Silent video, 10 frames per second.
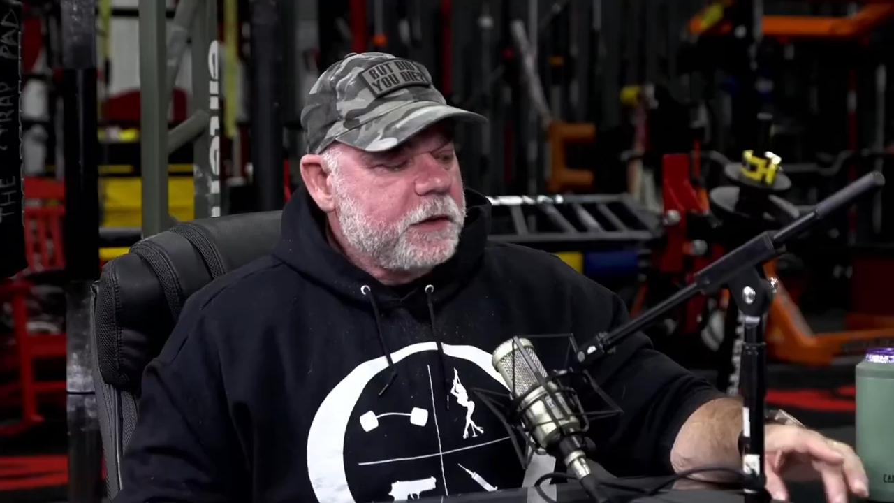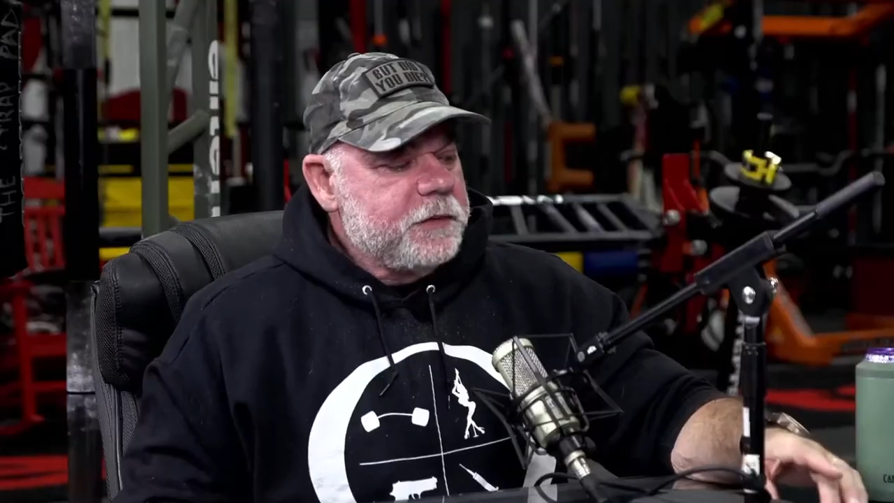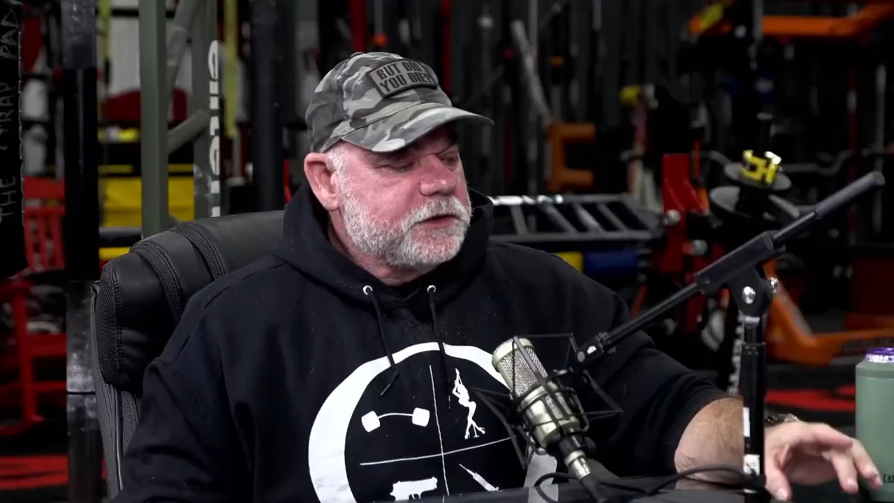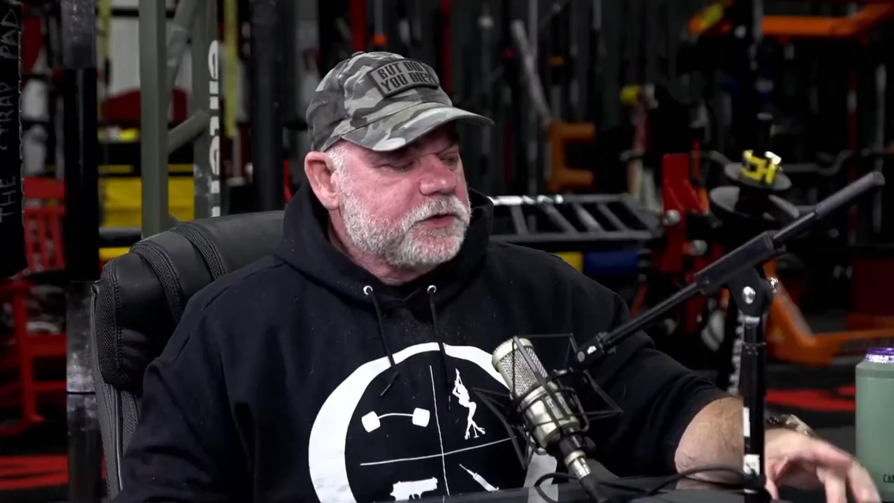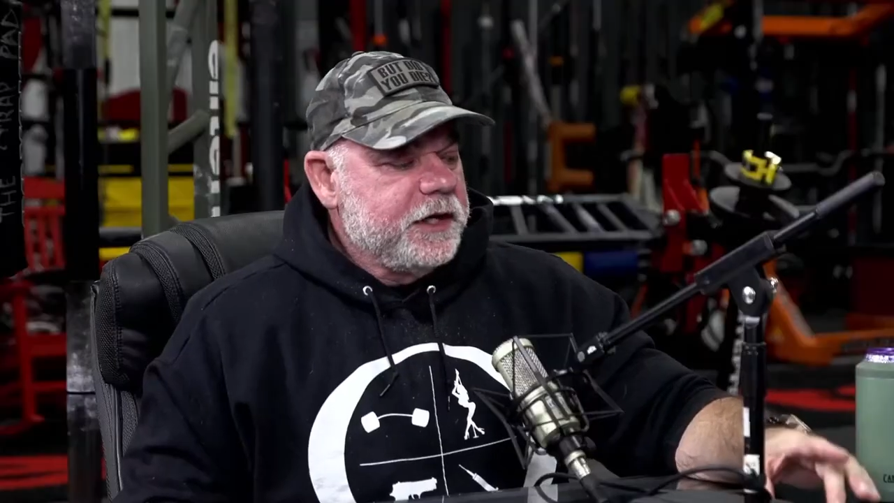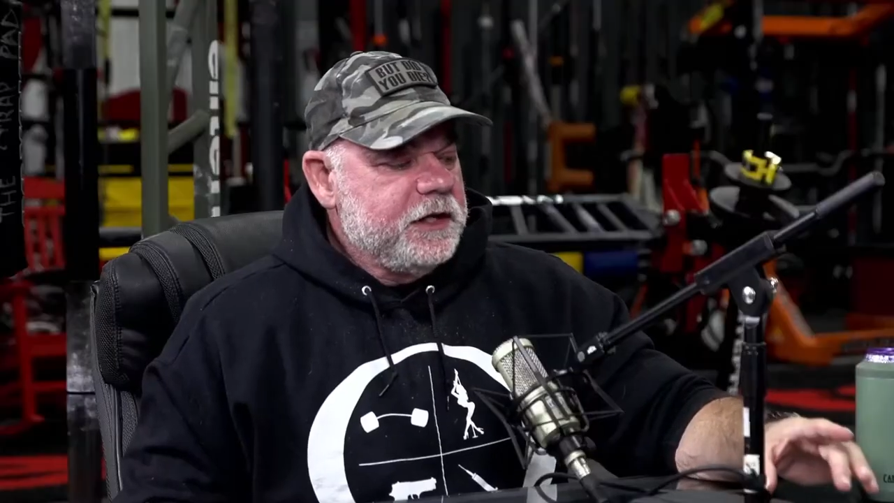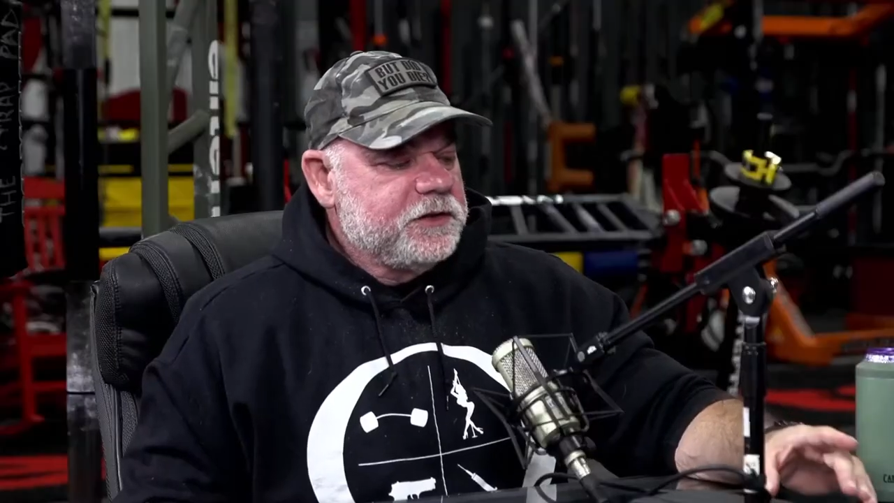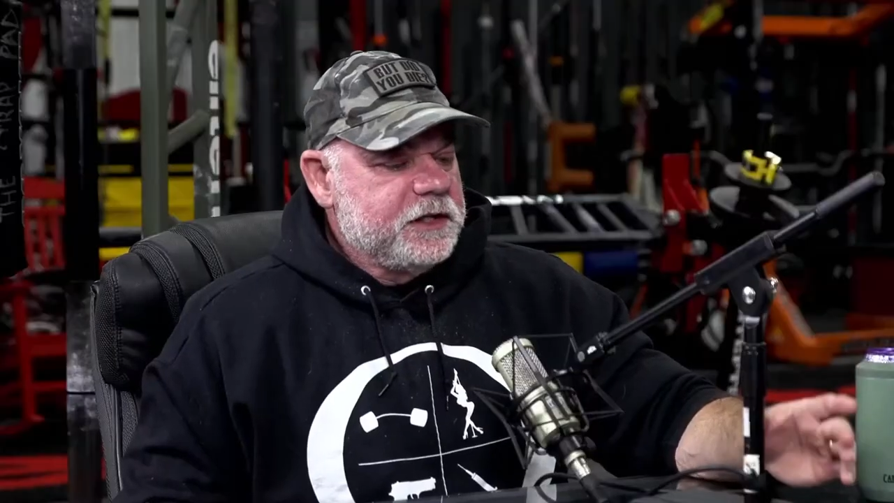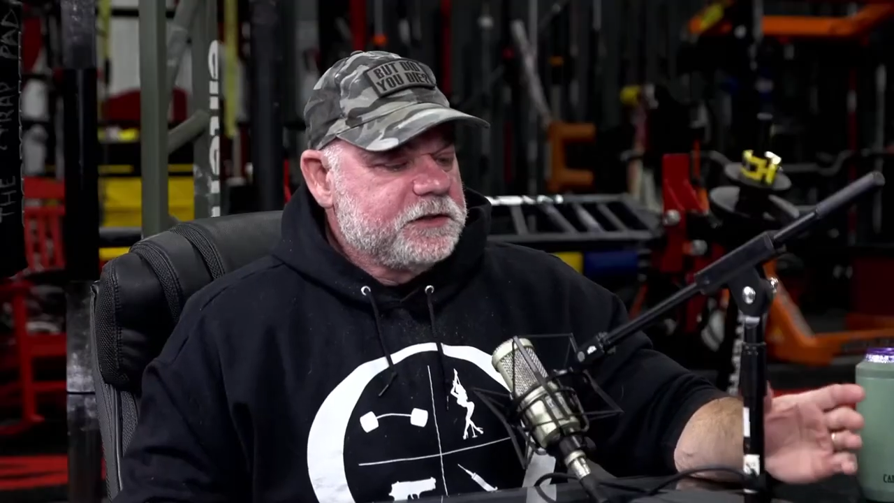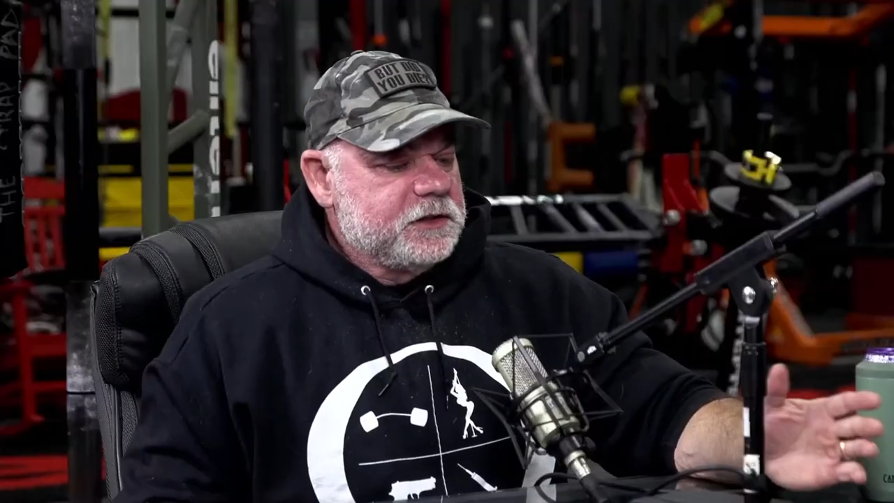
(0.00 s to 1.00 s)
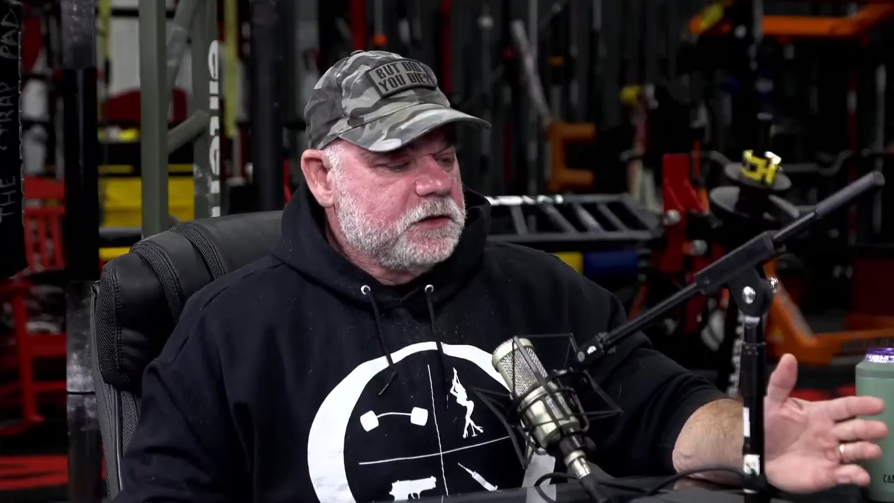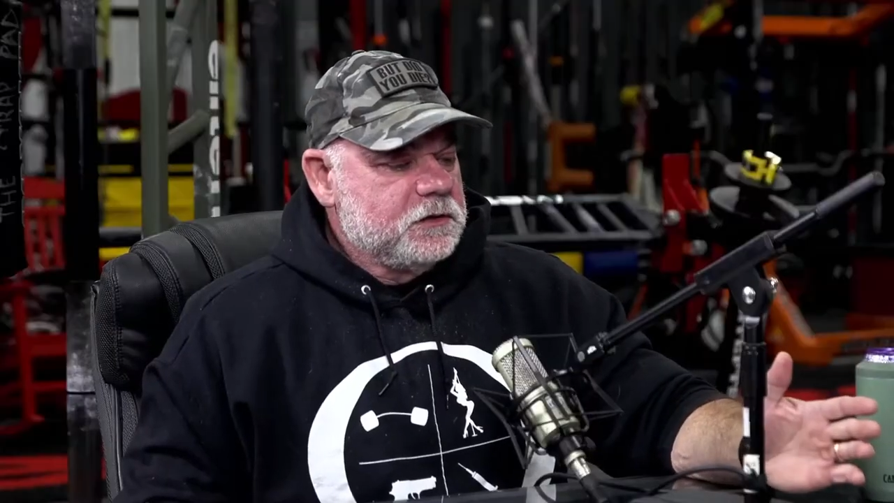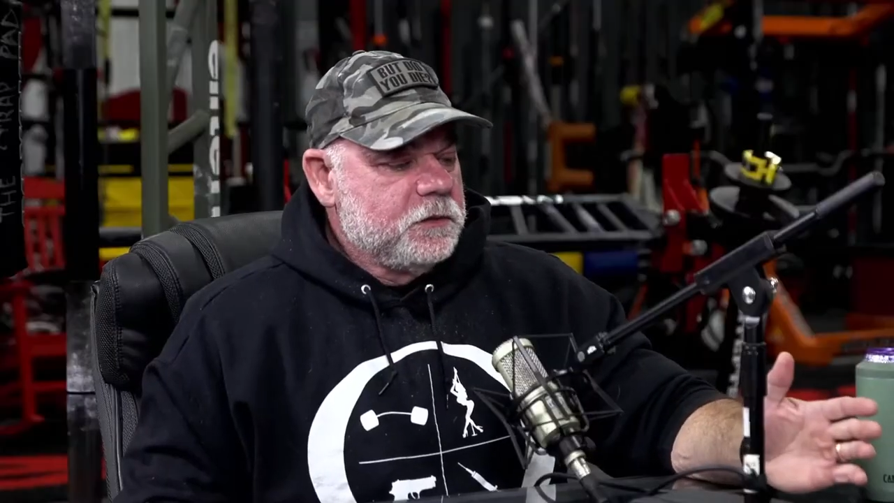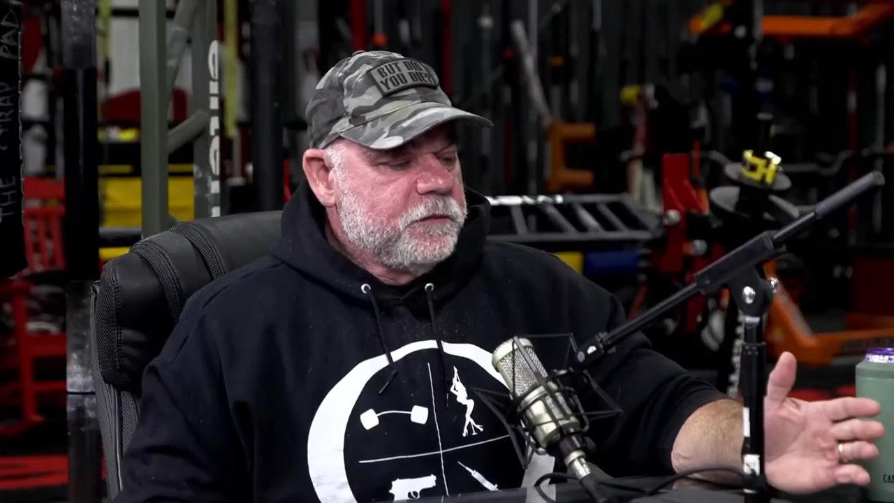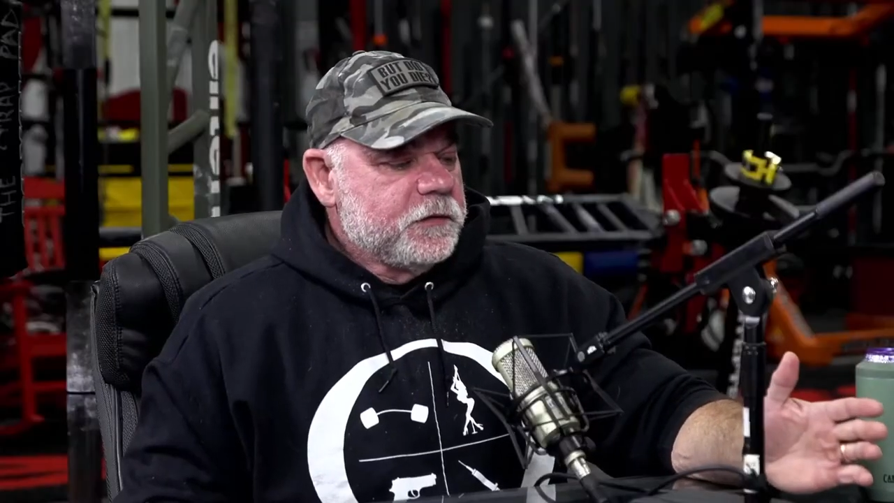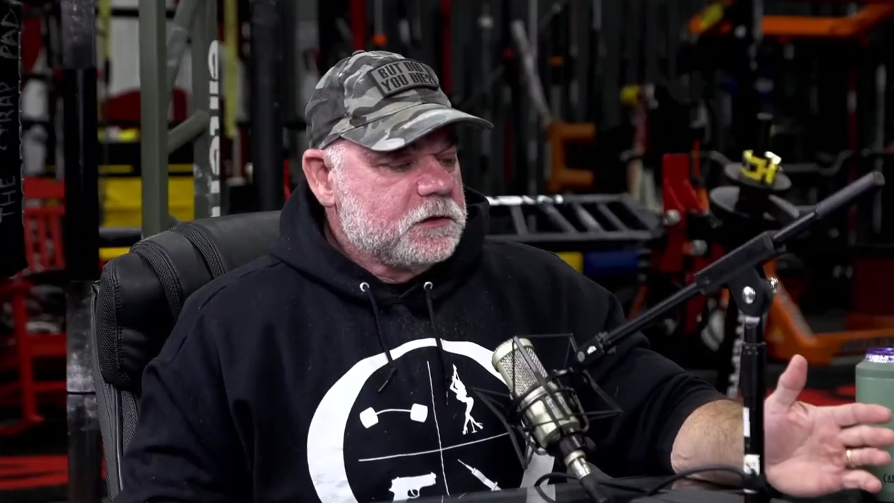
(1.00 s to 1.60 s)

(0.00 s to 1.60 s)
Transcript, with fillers: of the training things that you